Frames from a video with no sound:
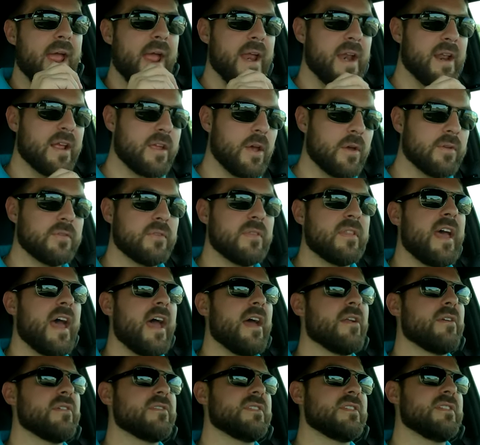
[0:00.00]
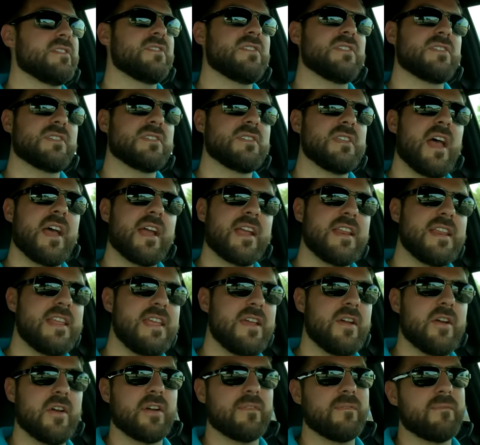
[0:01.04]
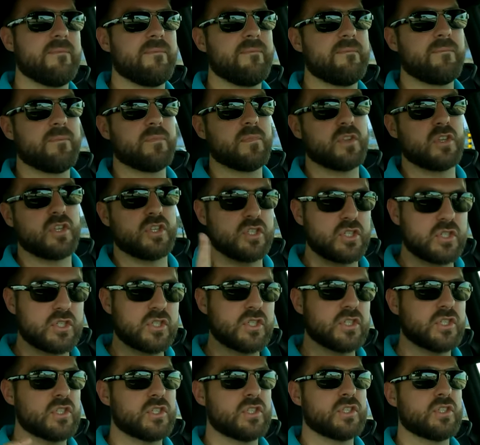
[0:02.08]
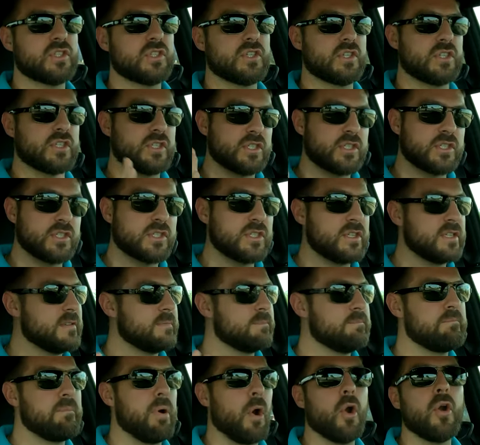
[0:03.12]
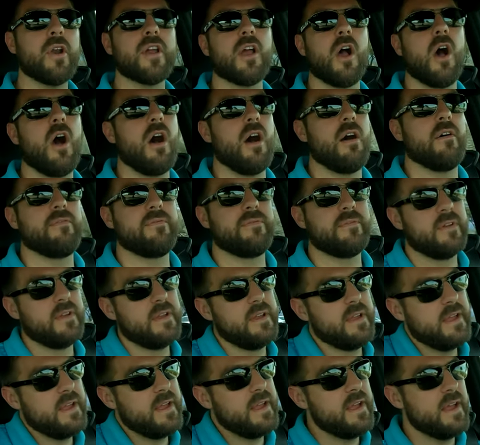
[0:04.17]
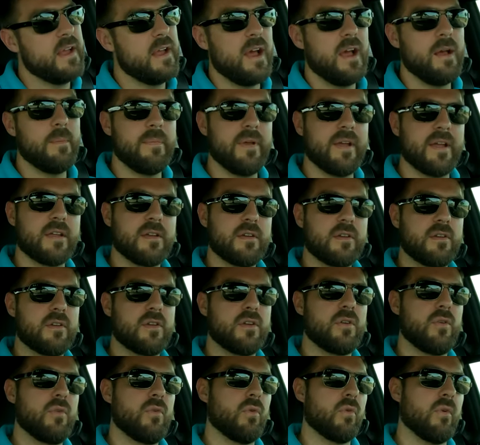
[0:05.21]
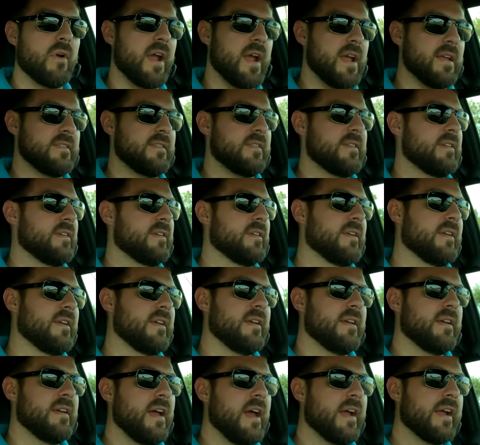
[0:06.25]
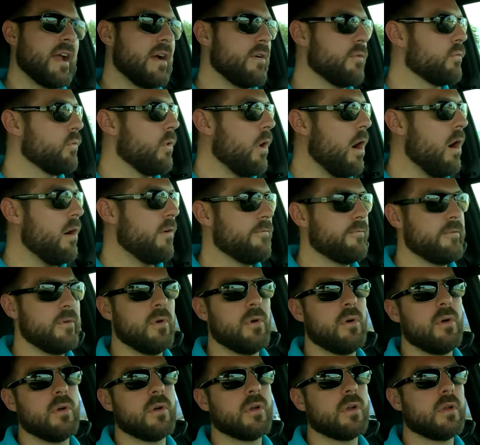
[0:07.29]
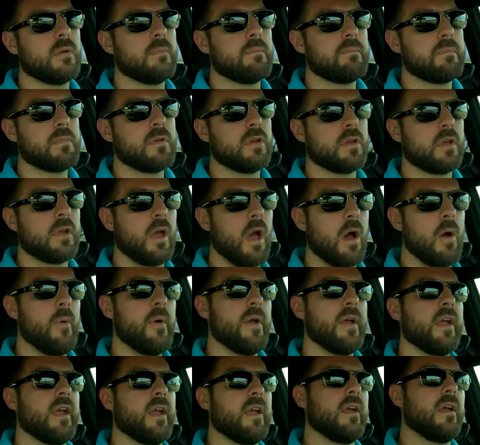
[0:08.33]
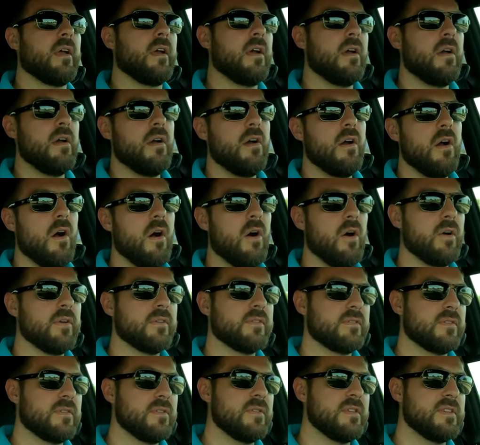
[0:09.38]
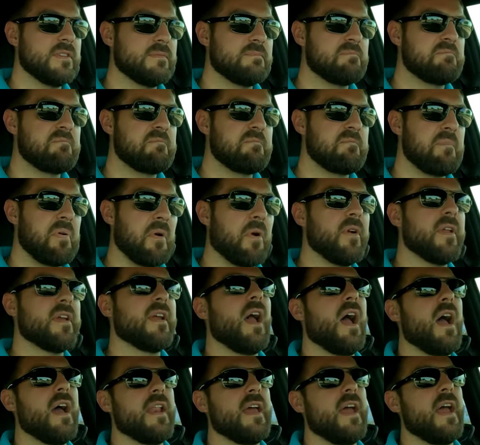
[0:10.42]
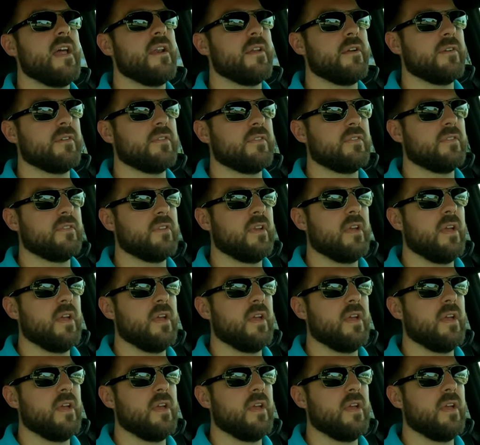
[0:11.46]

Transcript: and it goes on the headers, and it's just I can hear it just burning off. I'm like, great. I got raw fuel going onto burning hot headers